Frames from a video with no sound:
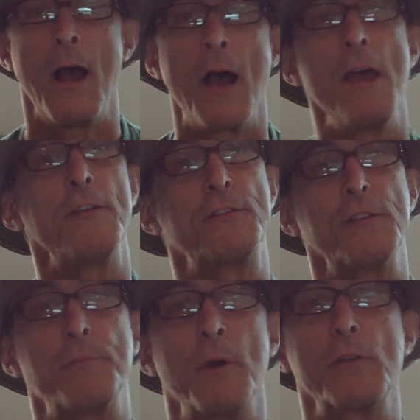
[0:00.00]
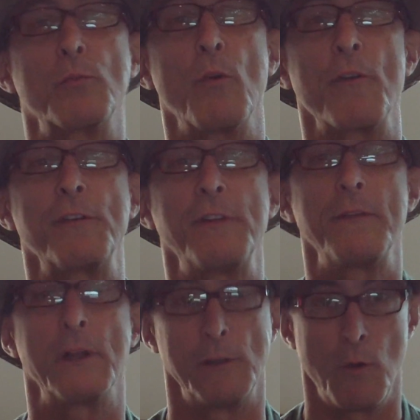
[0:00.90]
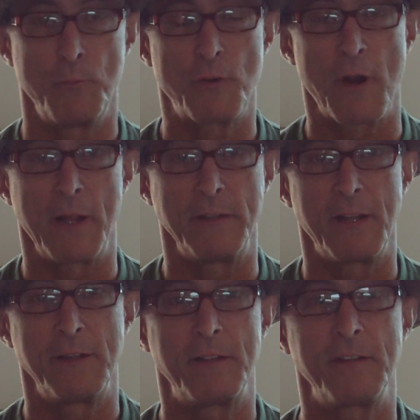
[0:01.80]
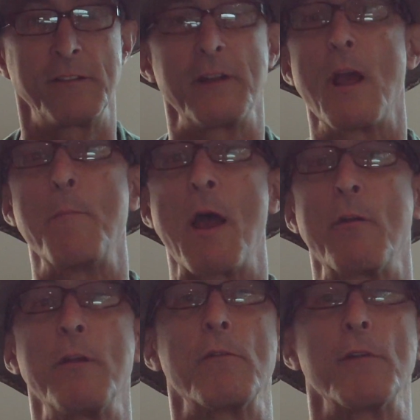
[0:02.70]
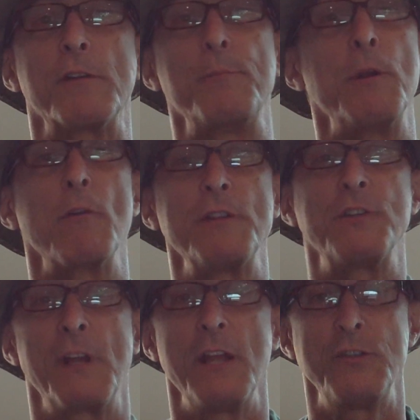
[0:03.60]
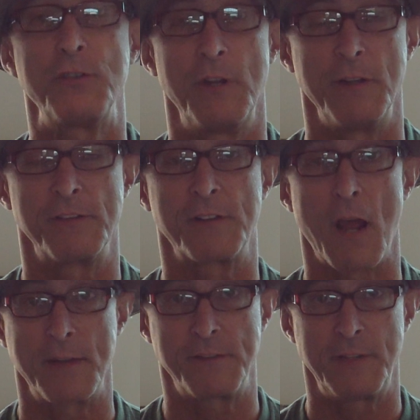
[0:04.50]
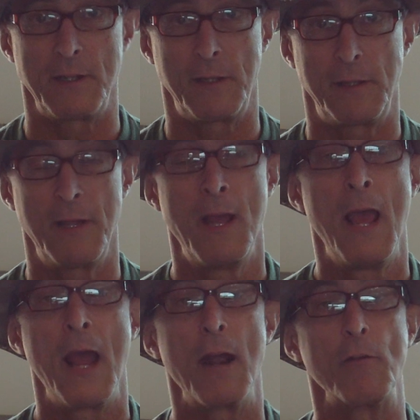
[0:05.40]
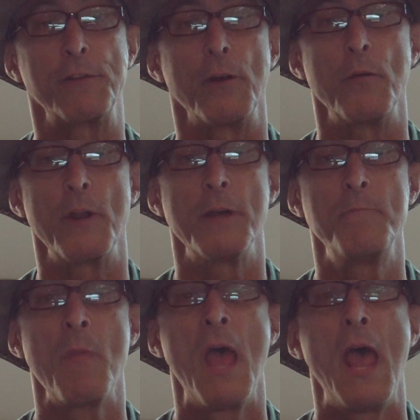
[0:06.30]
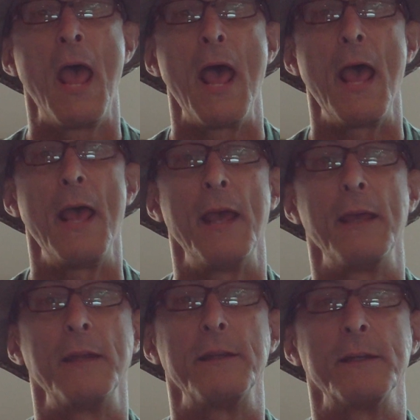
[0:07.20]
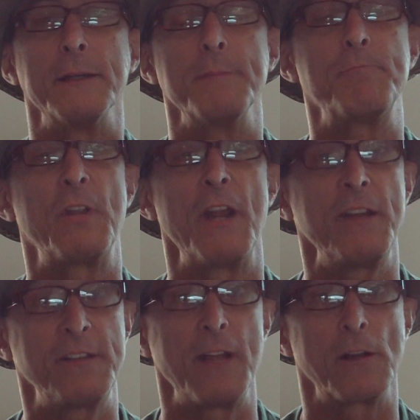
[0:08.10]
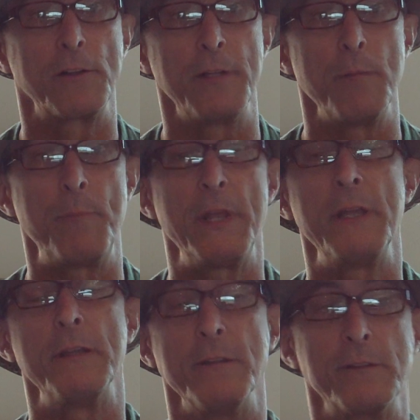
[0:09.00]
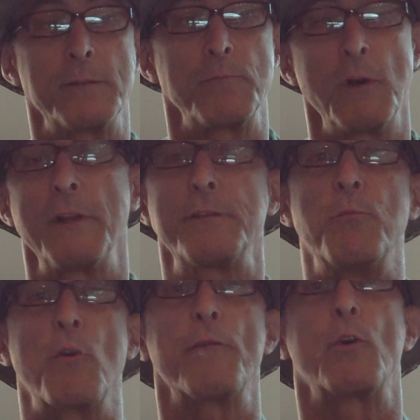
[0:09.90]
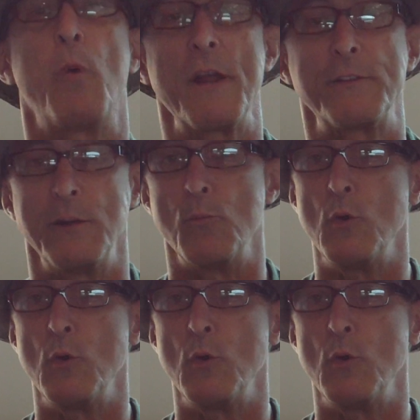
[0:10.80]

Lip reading: Hi, this is Buzz Waterston, the Globetrotting Dentist, and I'm out here at Spear Education in Scottsdale, Arizona. And today's dental tip is, well, it's more of a question.